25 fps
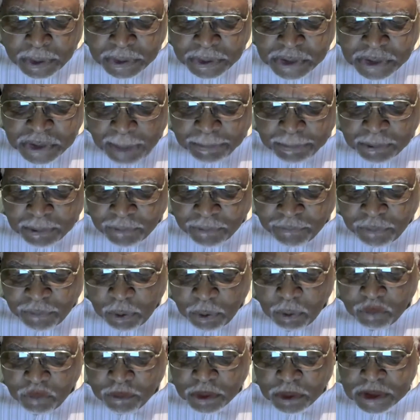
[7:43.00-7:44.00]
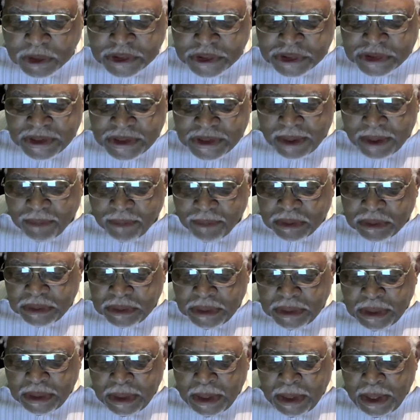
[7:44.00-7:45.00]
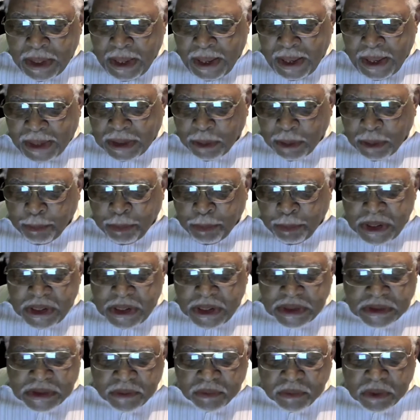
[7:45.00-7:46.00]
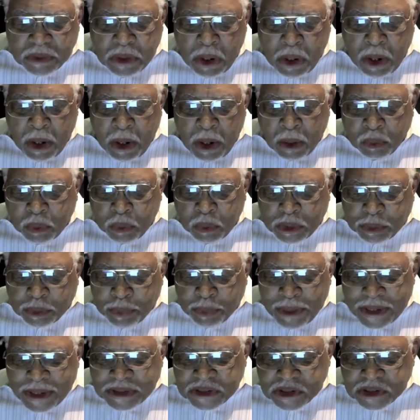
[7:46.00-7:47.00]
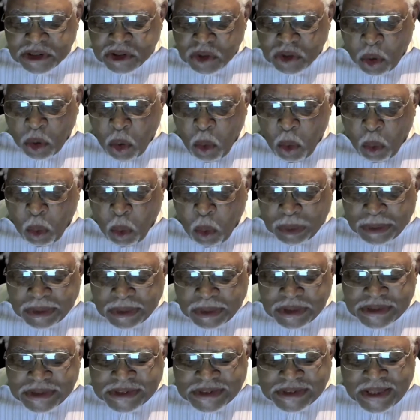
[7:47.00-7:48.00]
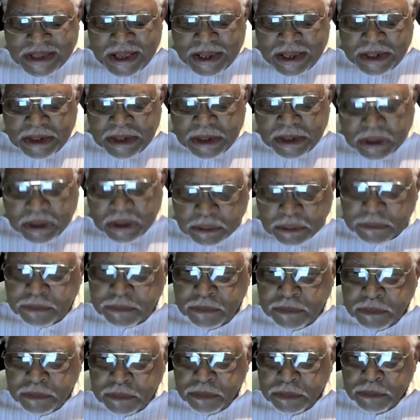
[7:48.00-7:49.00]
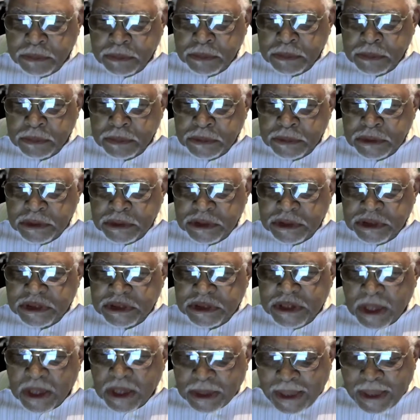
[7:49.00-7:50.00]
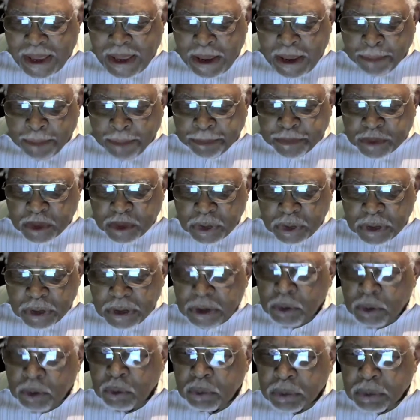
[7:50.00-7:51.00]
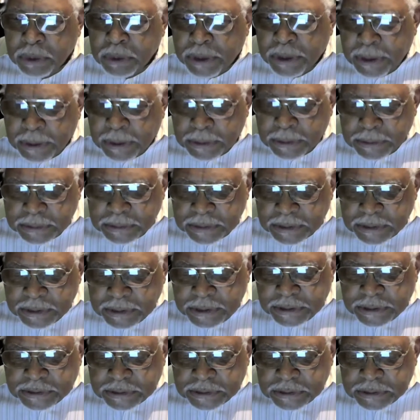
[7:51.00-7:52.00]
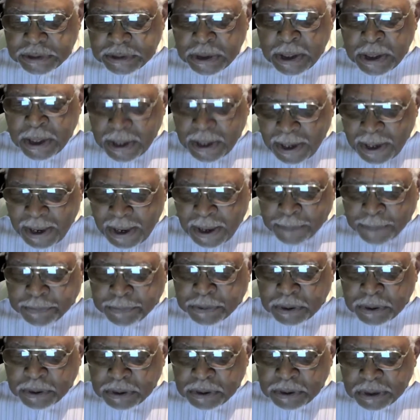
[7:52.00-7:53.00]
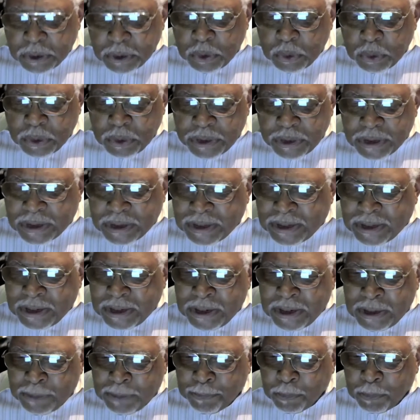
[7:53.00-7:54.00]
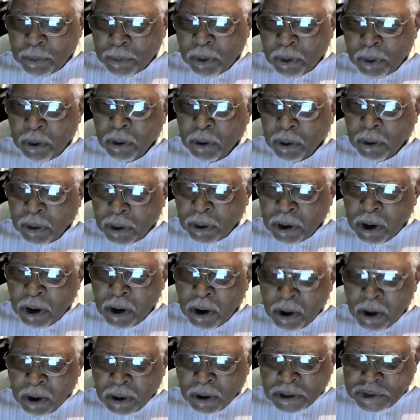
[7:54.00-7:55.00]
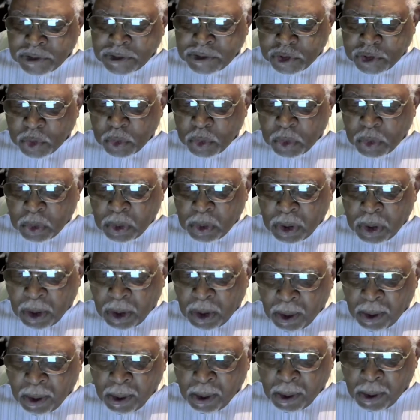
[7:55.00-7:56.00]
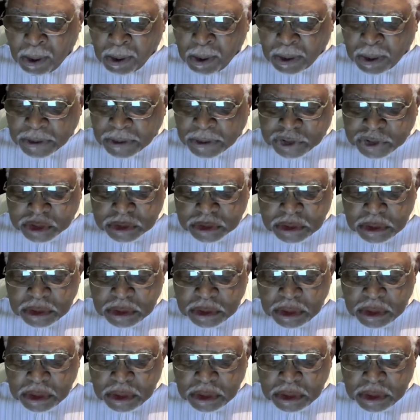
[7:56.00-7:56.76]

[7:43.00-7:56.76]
chapter 4, verse 7, and the peace of God, which passes all understanding, shall absolutely, listen, absolutely keep or guard your hearts